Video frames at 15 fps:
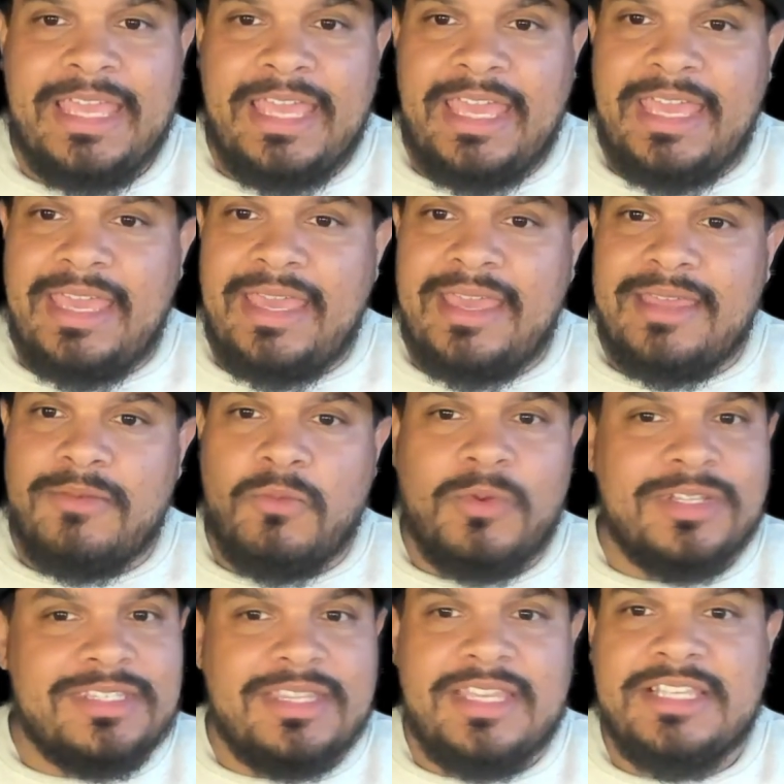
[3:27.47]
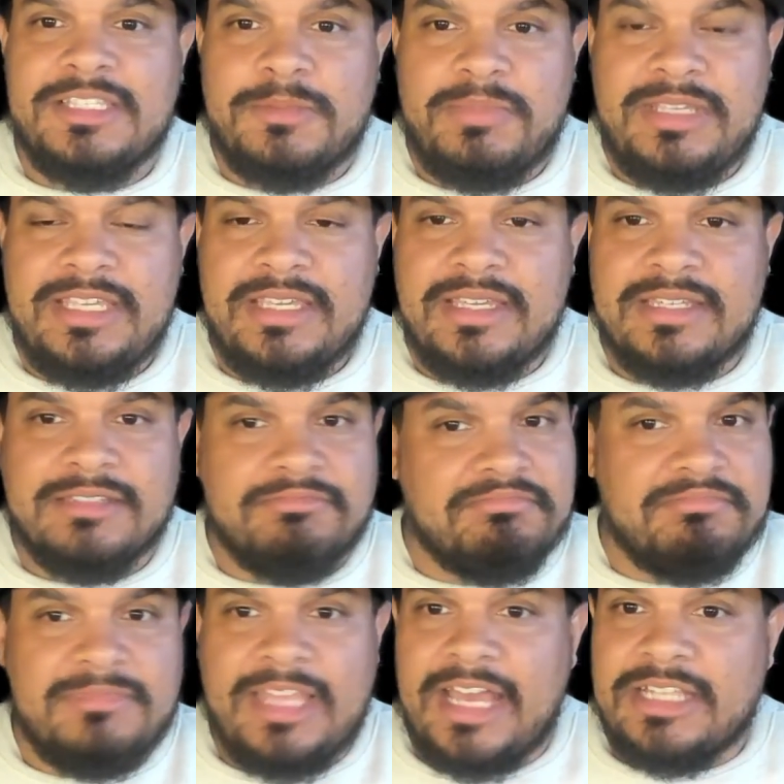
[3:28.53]
and once they speak,
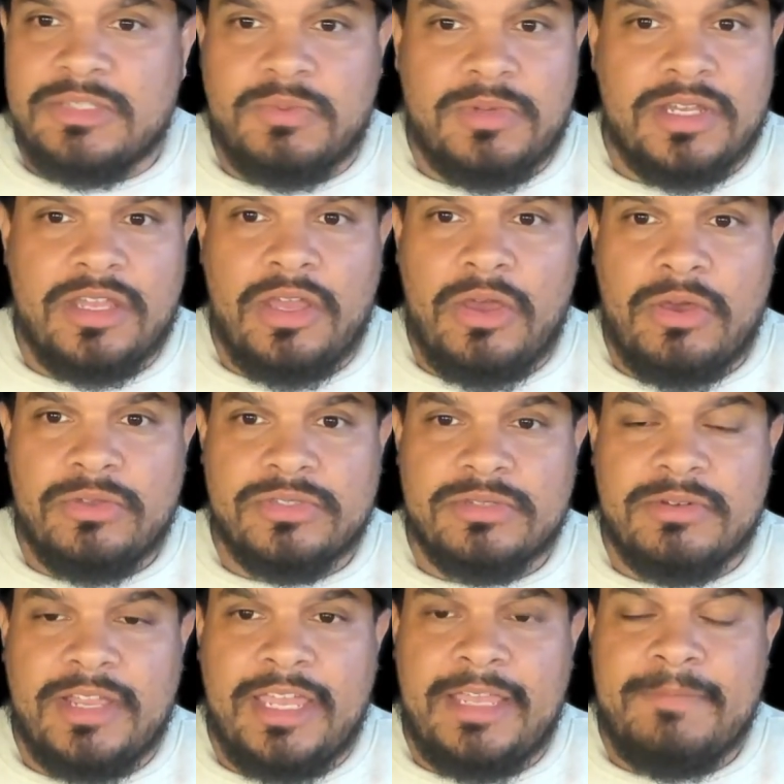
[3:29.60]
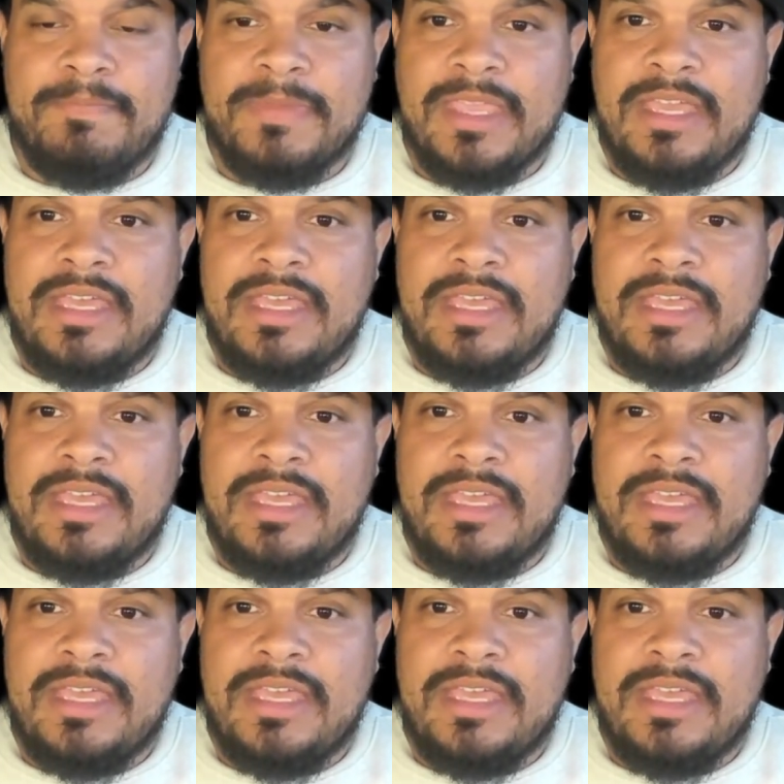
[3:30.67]
that's what goes, right?